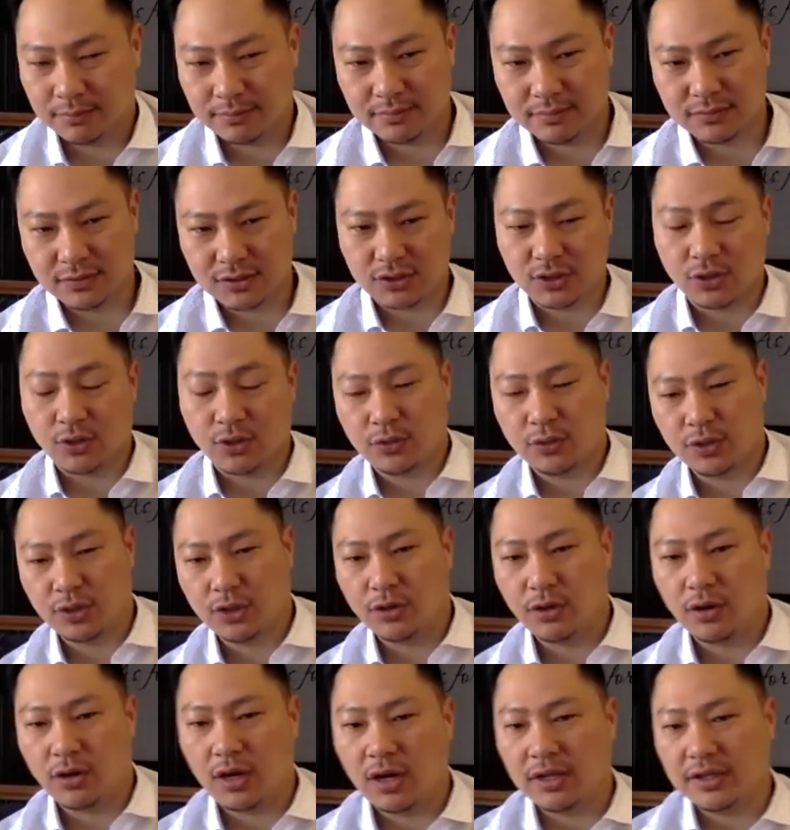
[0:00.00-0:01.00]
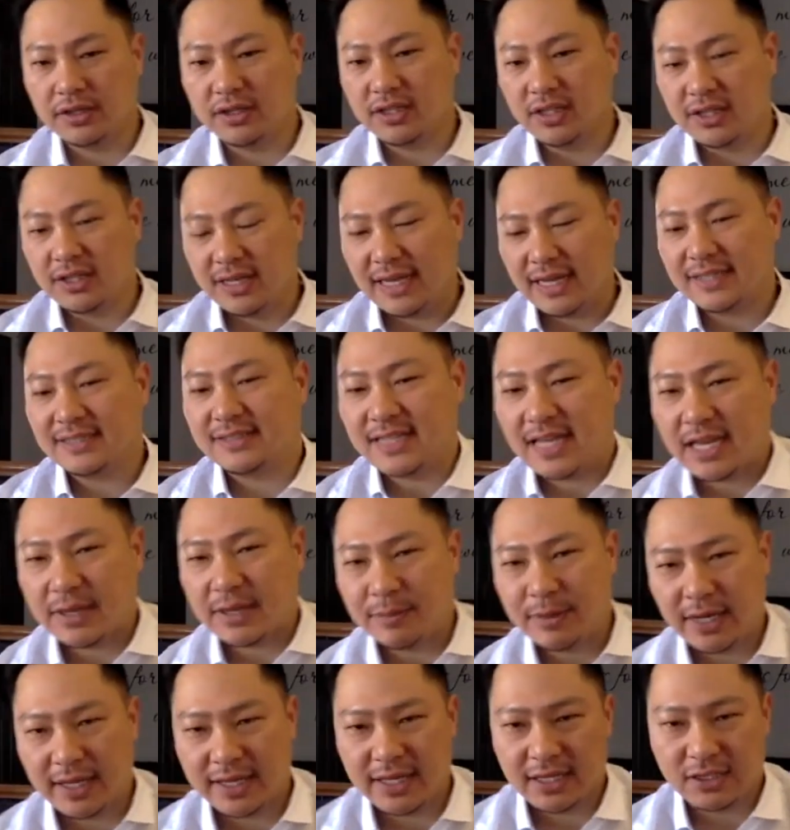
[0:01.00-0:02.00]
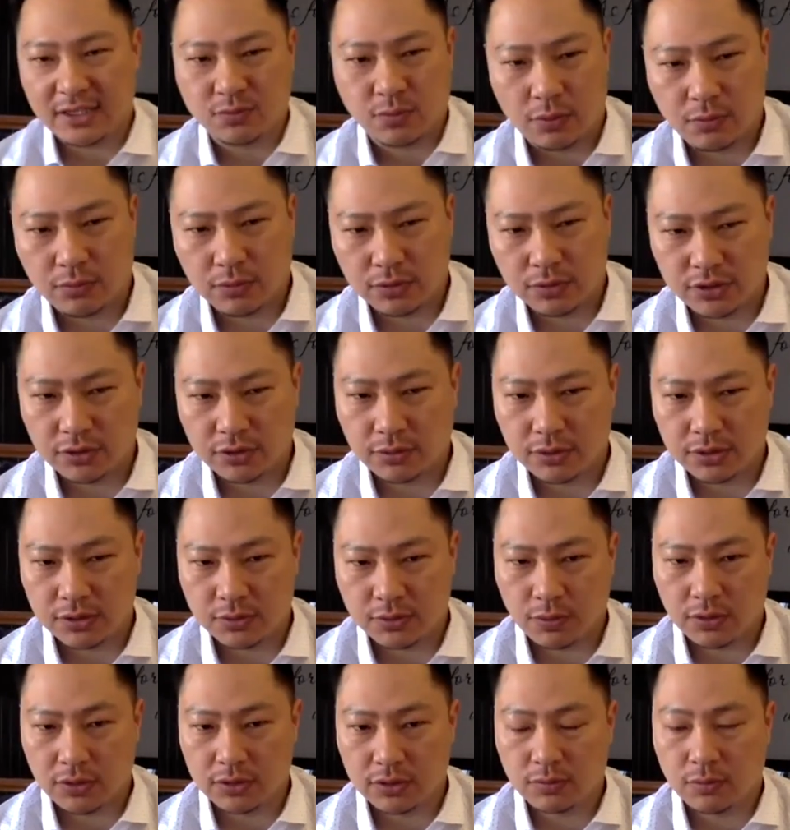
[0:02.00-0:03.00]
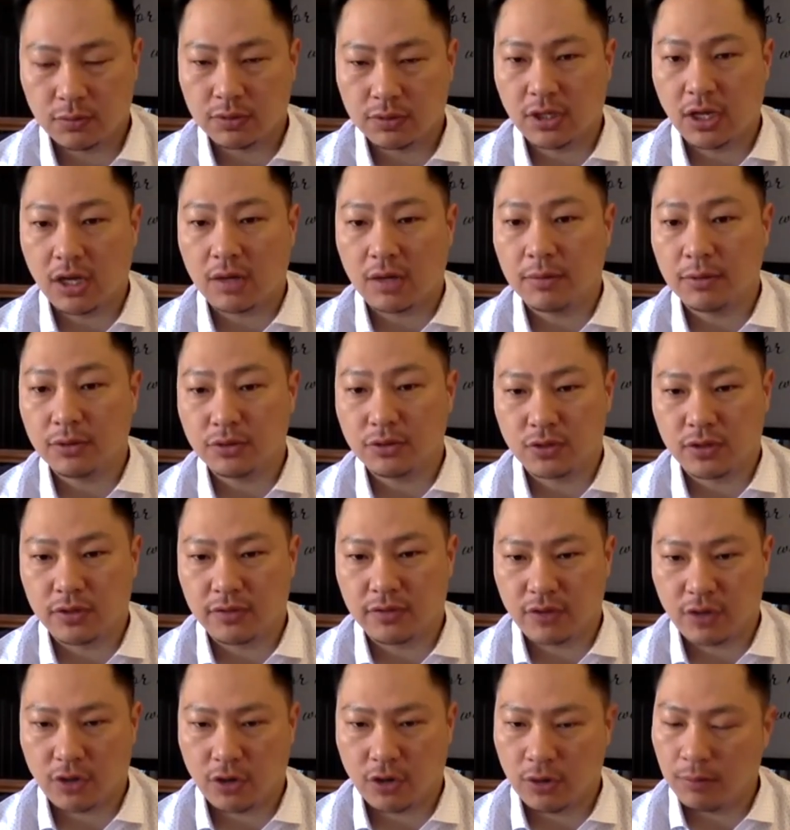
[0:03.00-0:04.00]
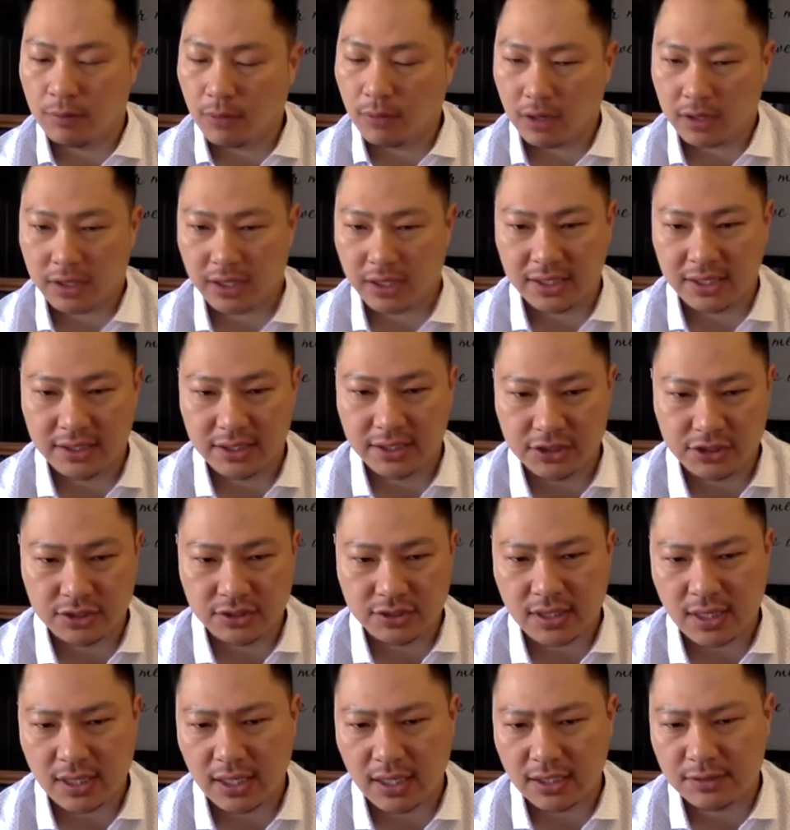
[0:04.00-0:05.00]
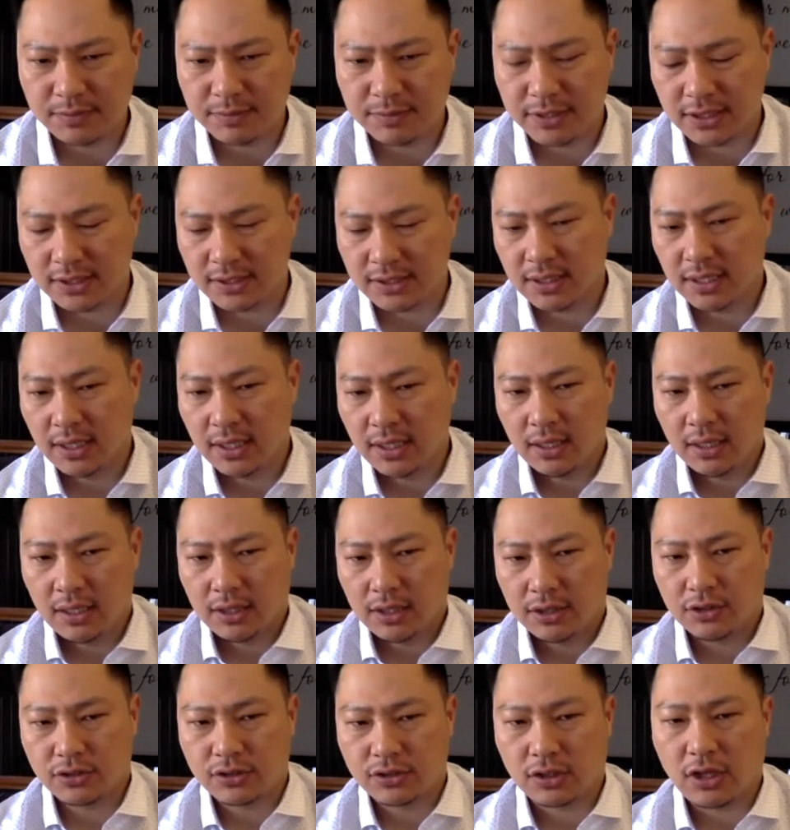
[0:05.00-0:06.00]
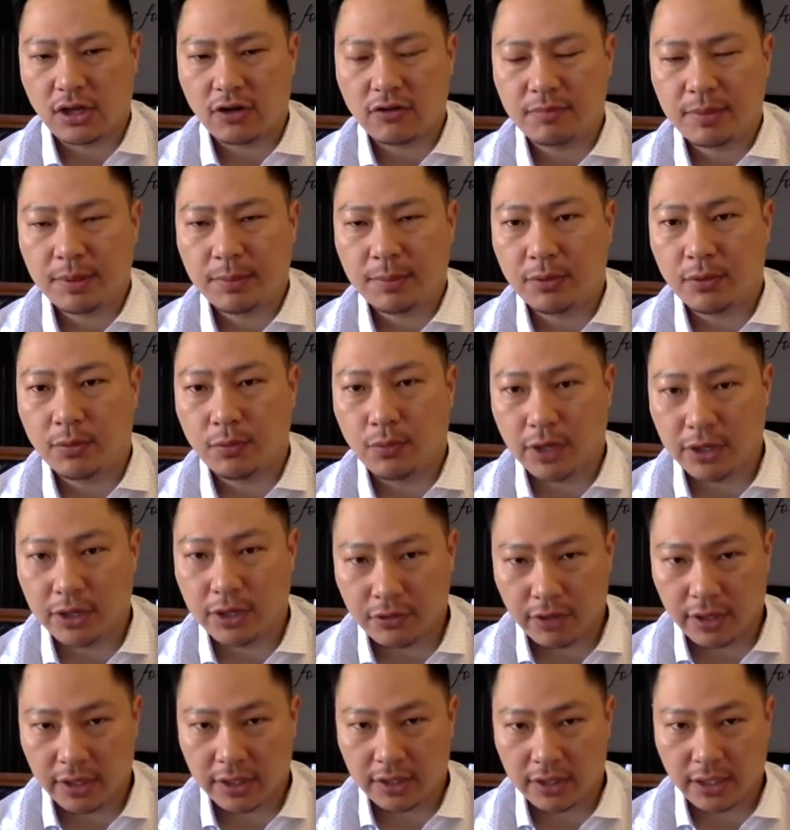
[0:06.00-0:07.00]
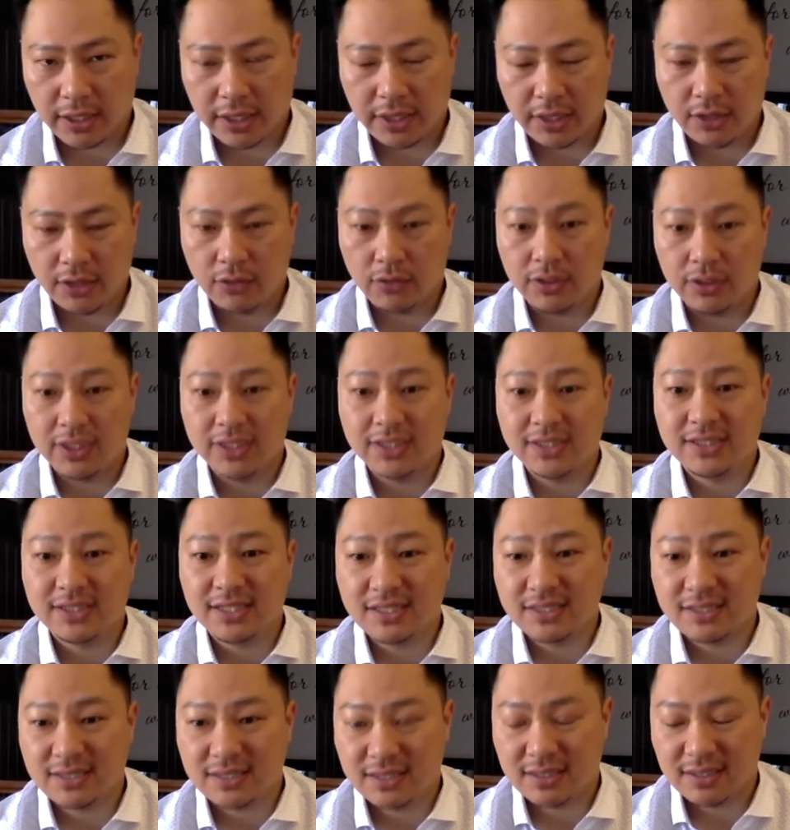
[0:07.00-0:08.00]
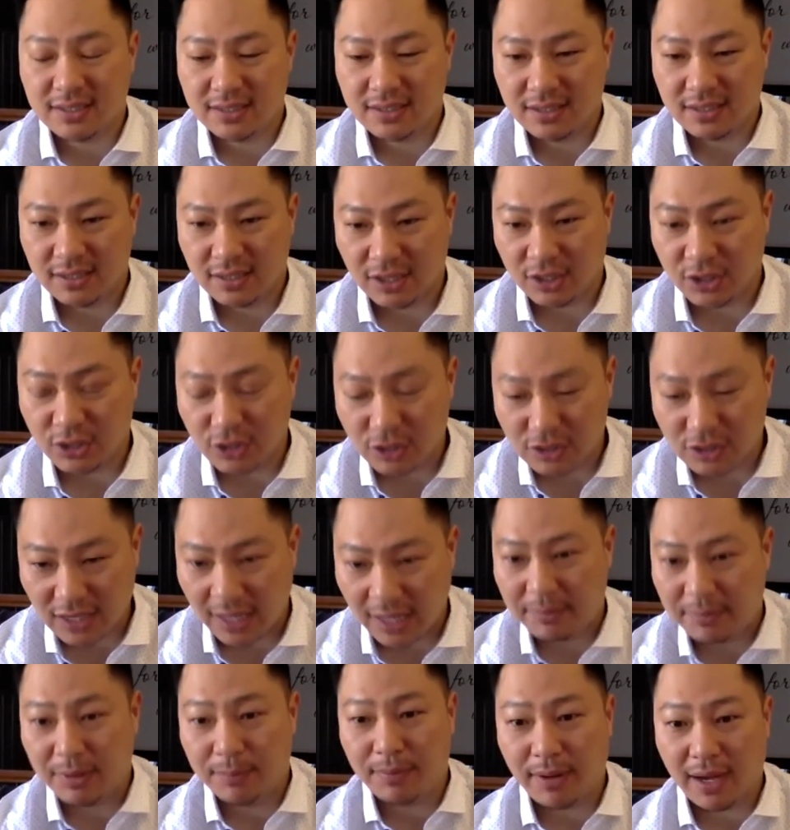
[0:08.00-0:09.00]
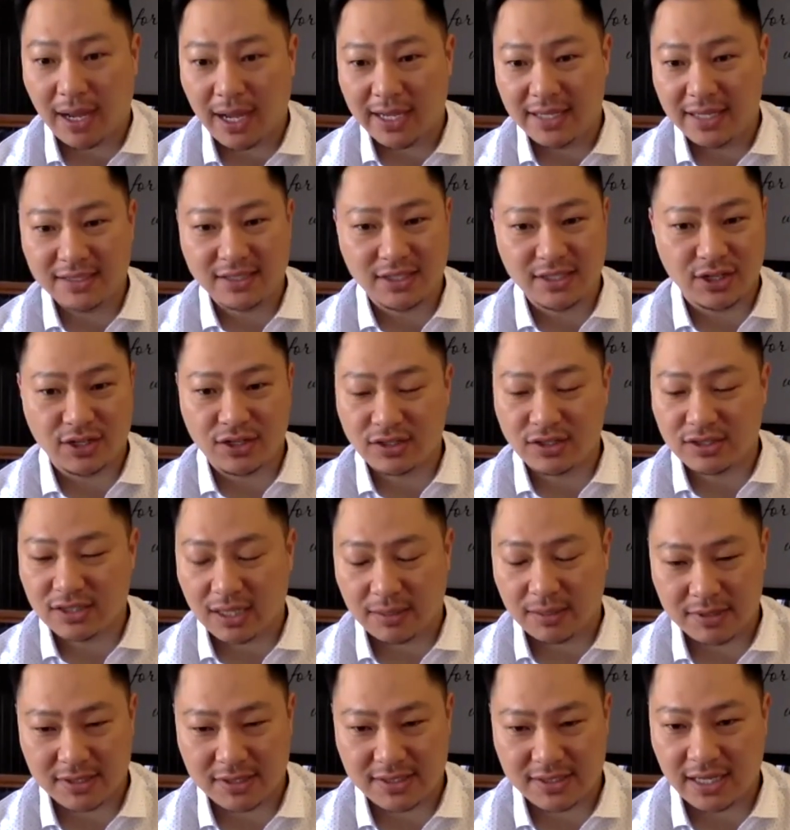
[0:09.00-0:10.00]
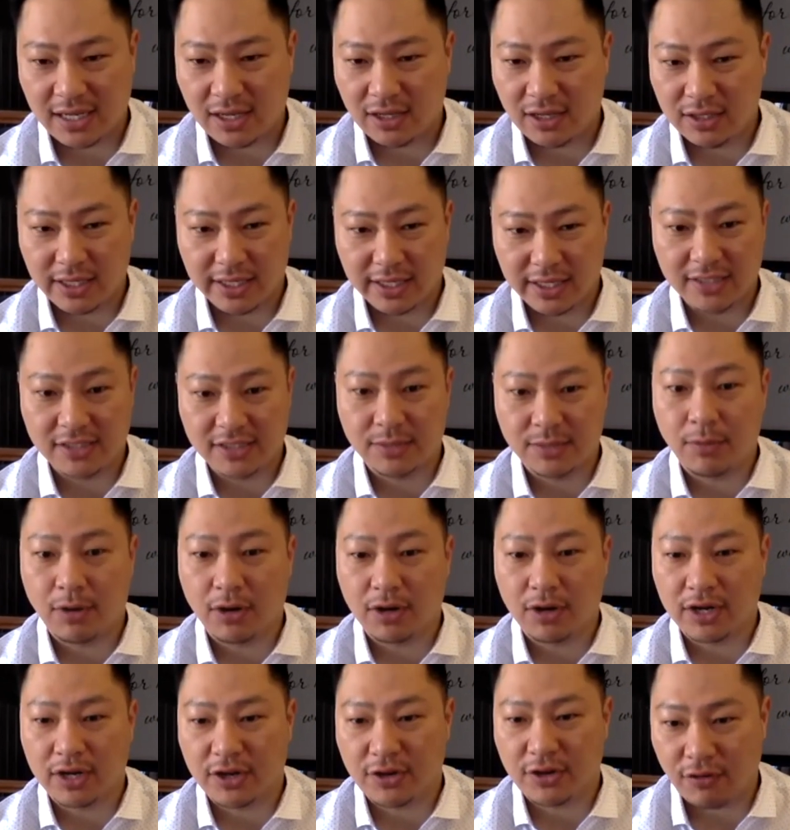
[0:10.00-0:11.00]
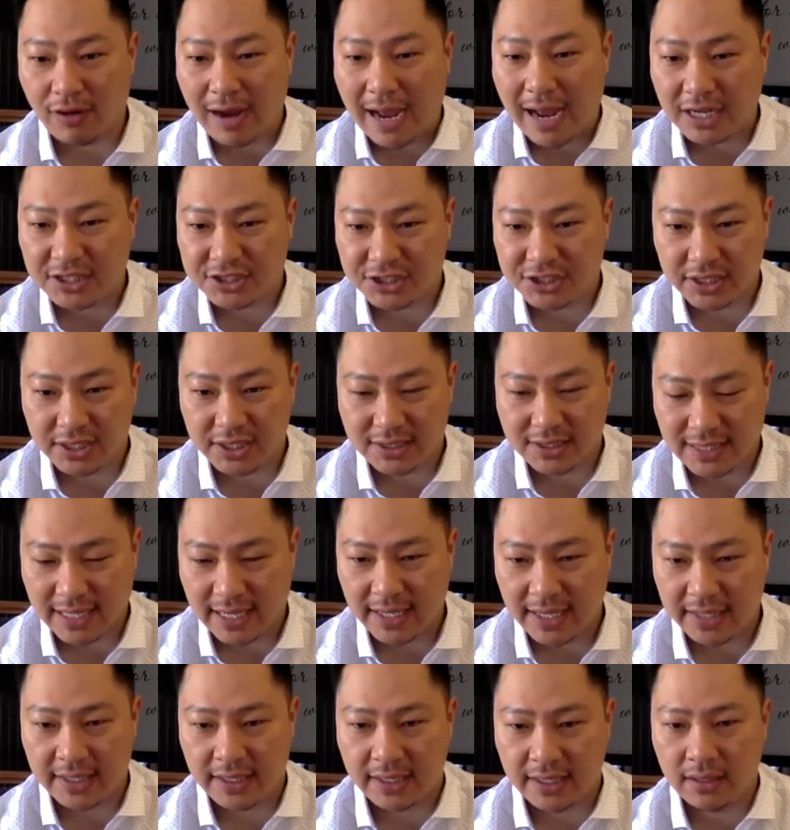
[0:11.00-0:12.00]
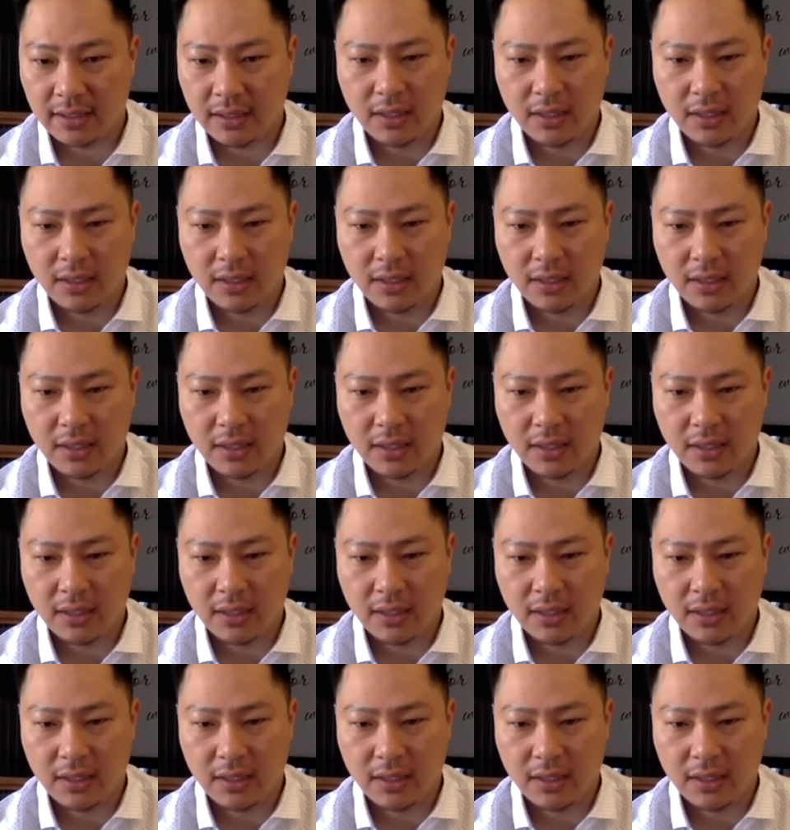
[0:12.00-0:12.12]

So on the next segment, I guess what we'll do is we'll talk about sort of current market conditions, guys, because there's a lot of people wondering, is this a good time to buy? Is it a good time to sell? Is the market crashing and tanking?